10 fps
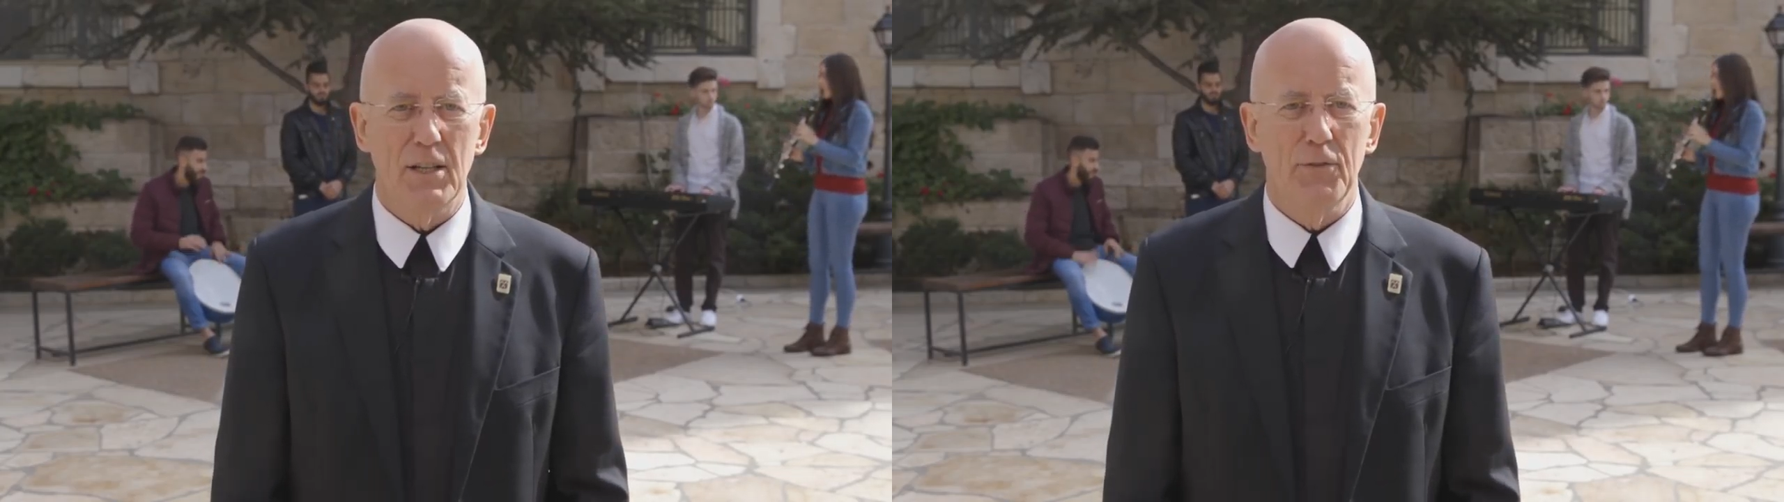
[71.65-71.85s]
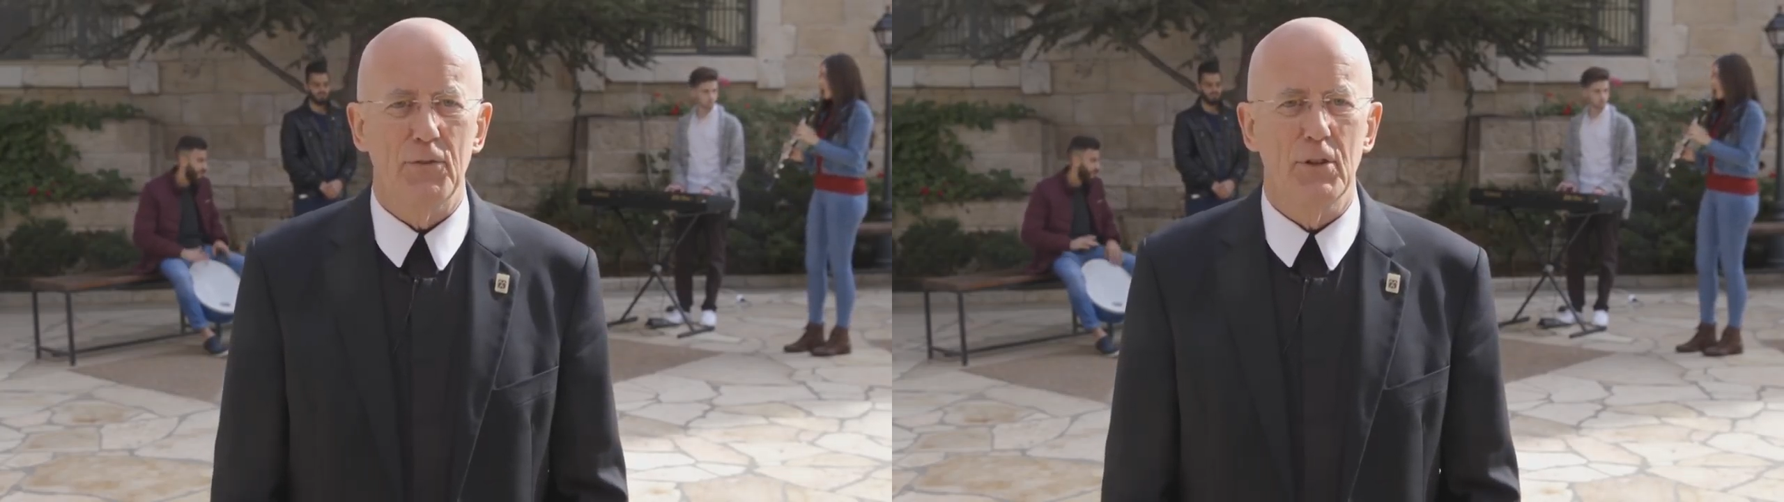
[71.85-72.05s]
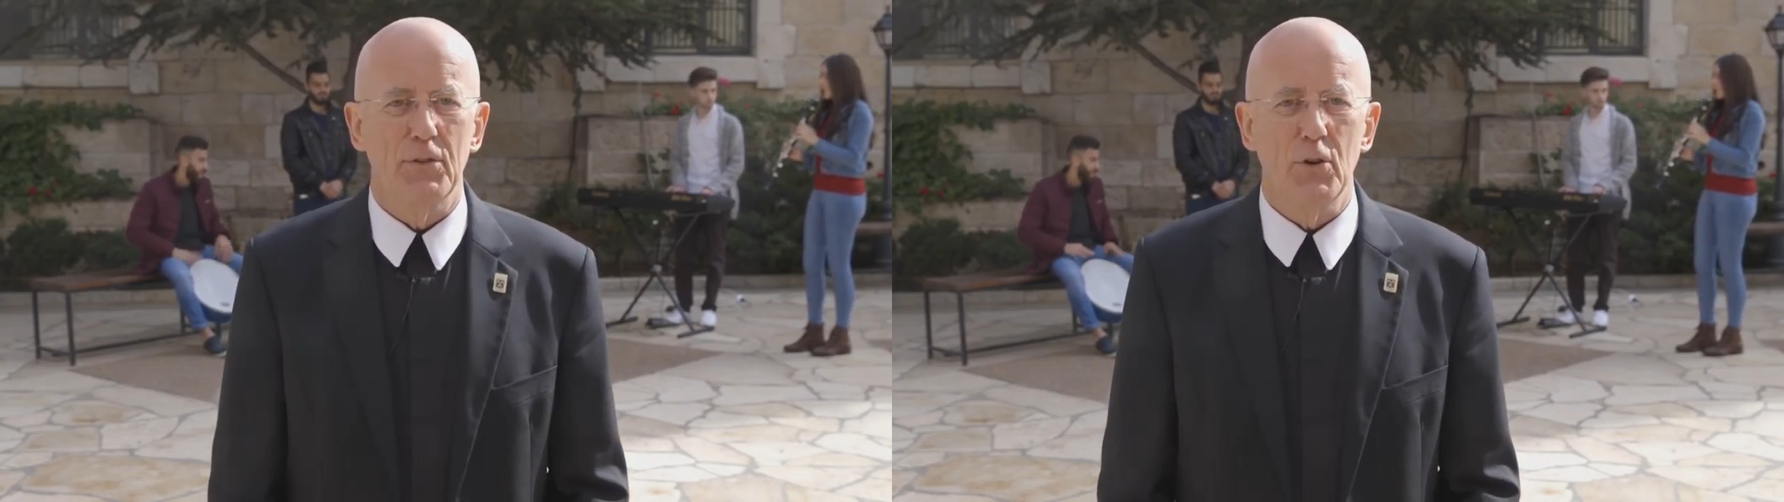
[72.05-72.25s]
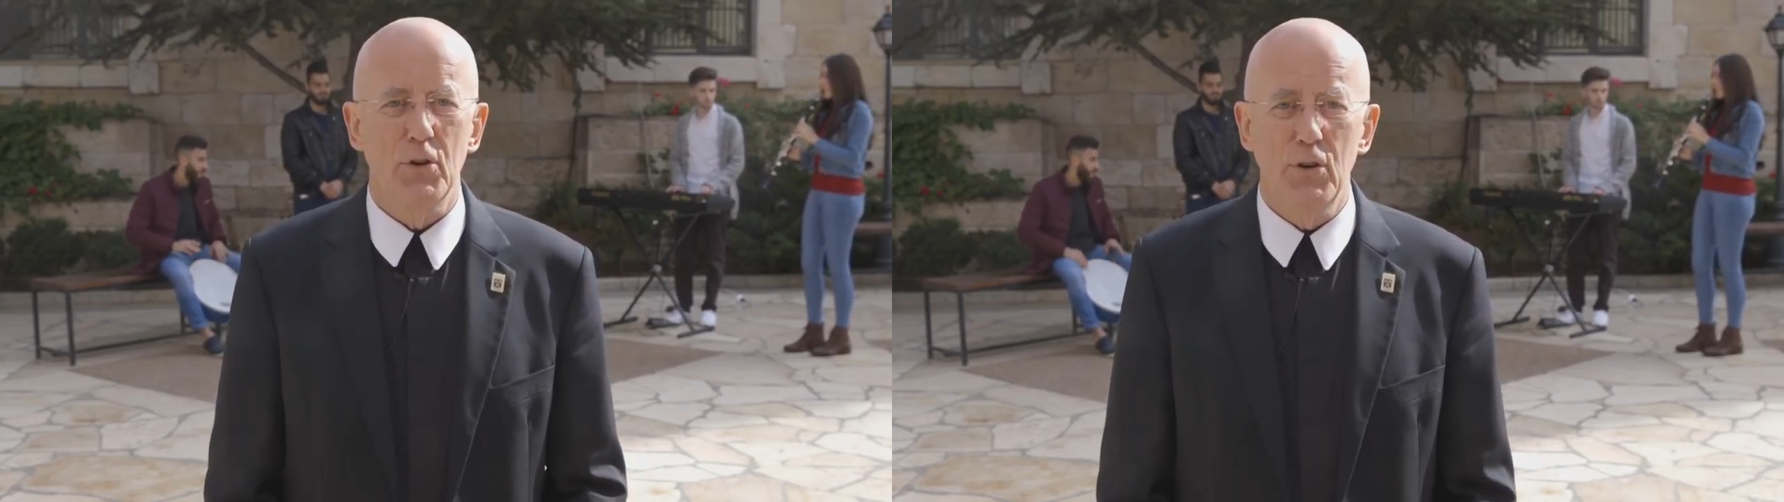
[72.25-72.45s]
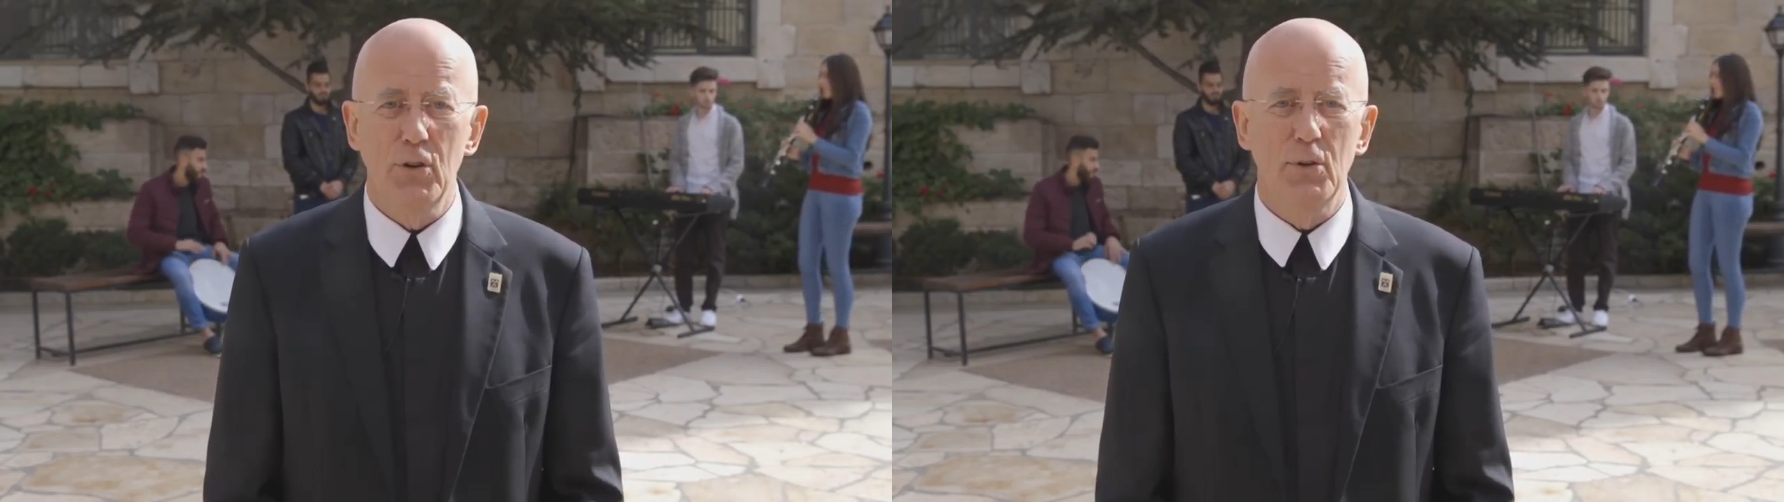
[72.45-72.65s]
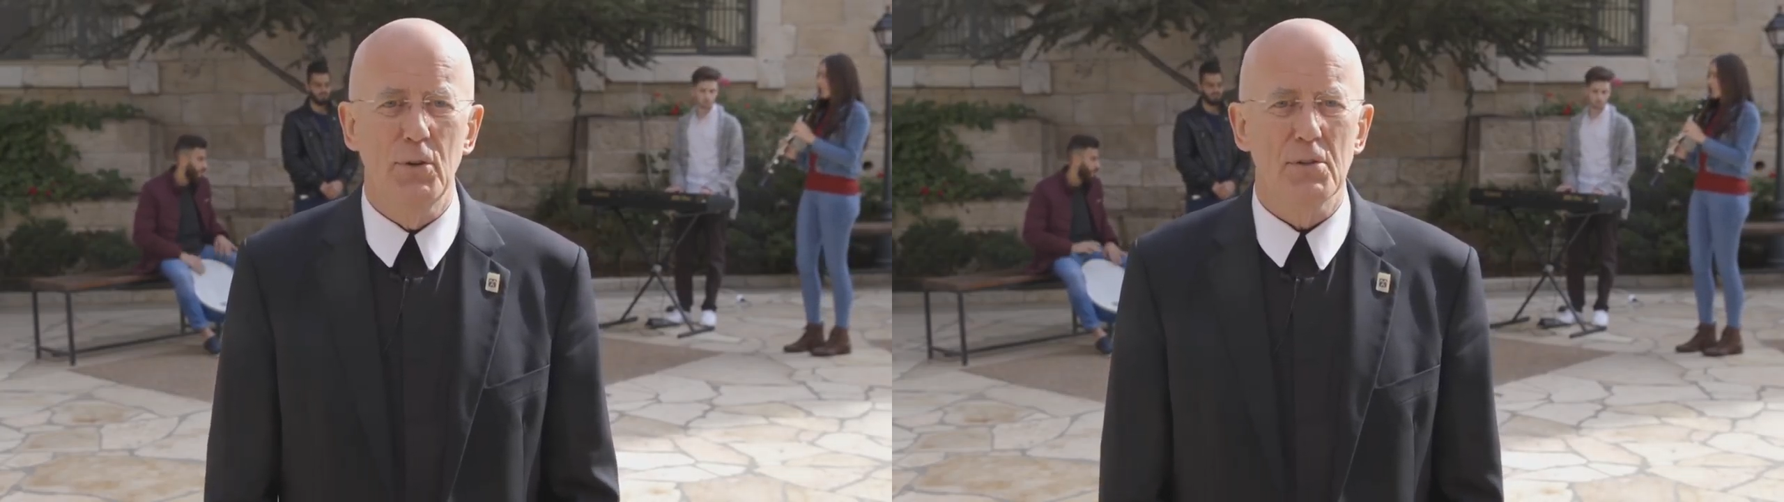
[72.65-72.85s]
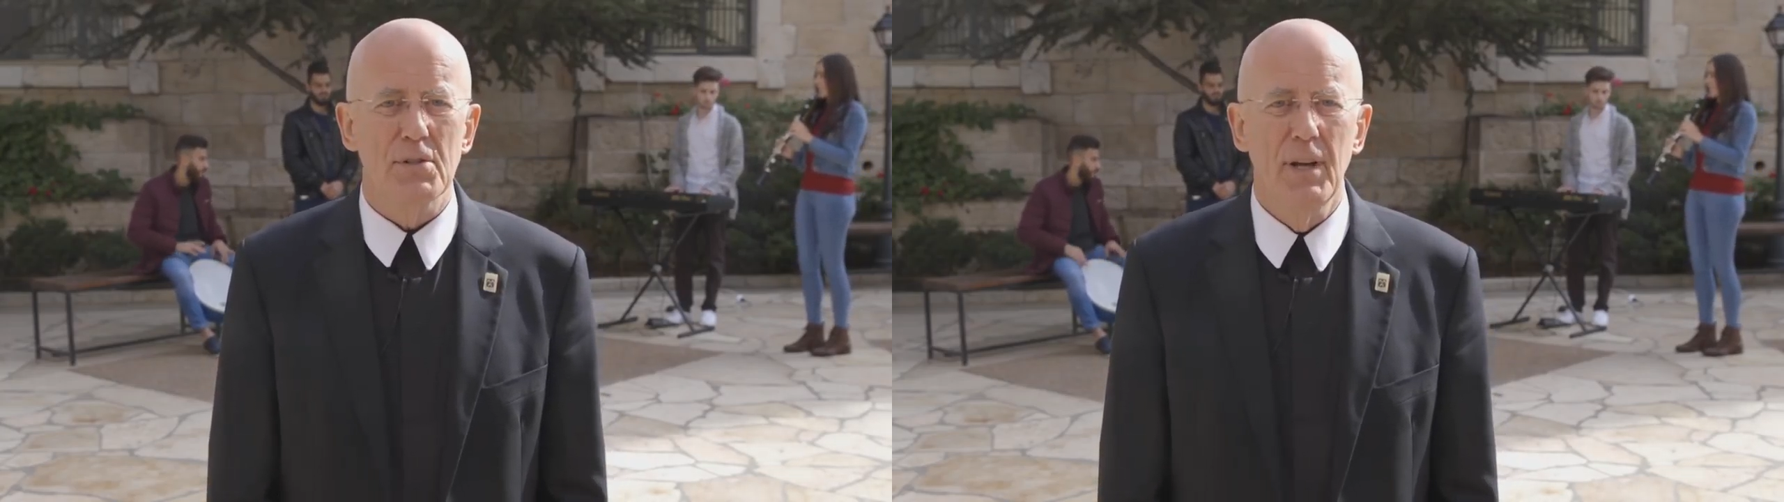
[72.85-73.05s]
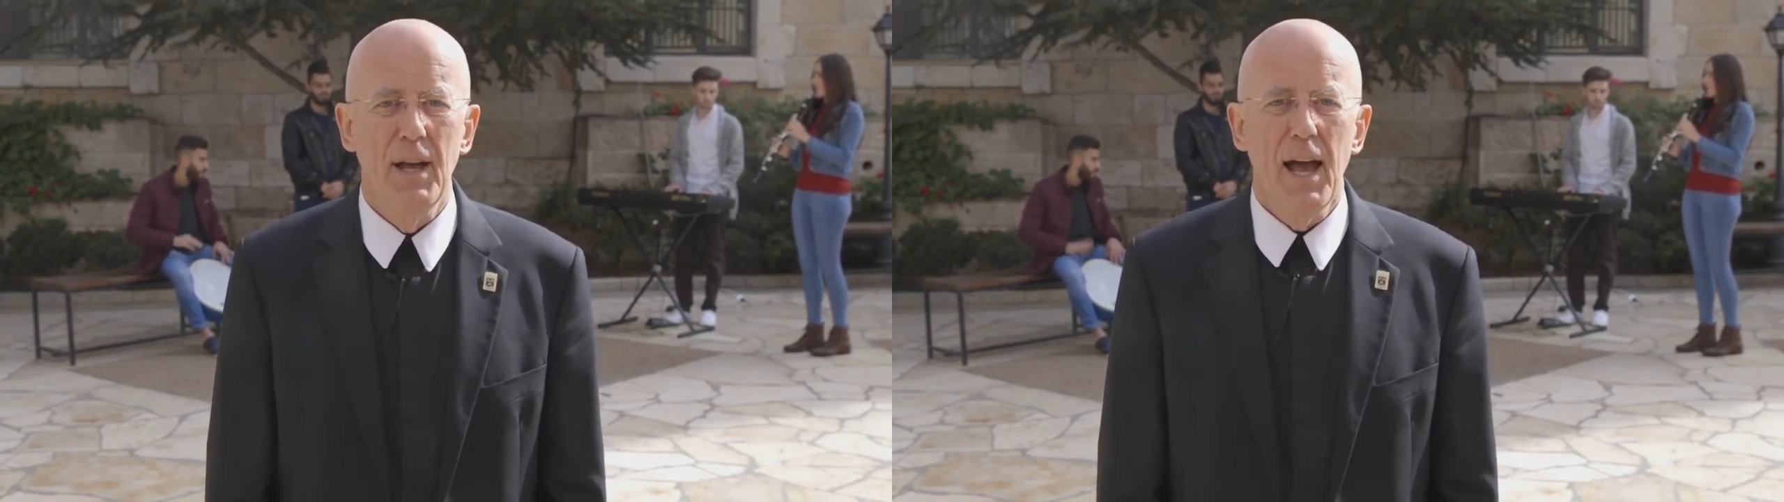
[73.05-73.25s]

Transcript: gift of good news,